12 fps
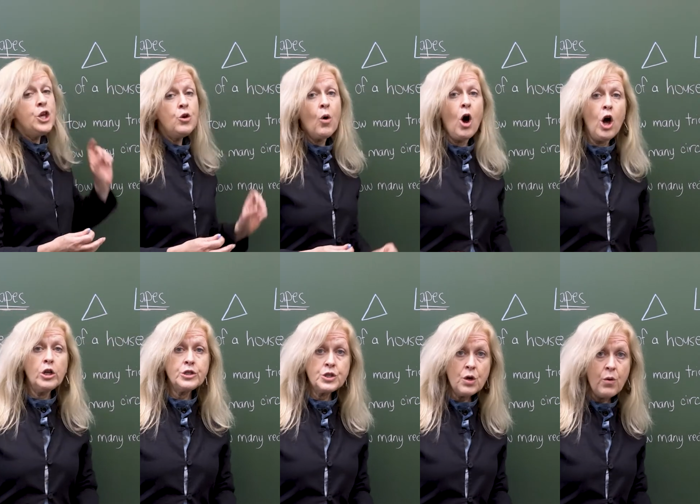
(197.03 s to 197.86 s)
You
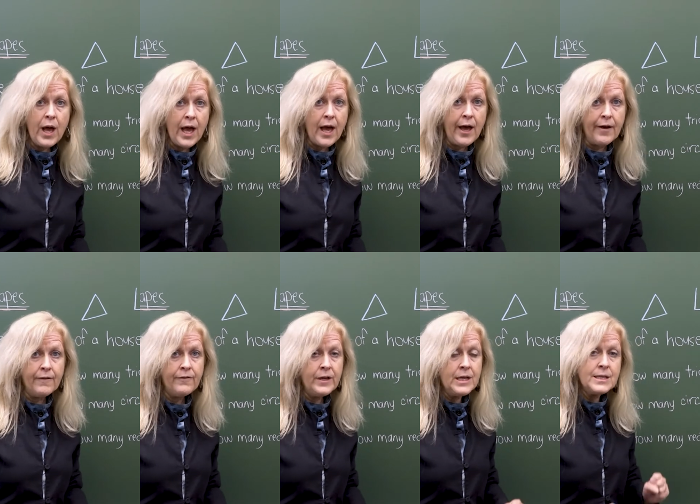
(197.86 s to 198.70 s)
also
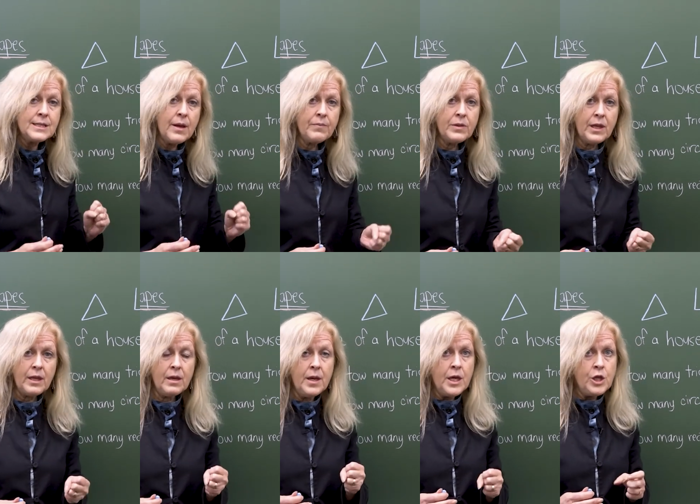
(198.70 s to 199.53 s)
have something,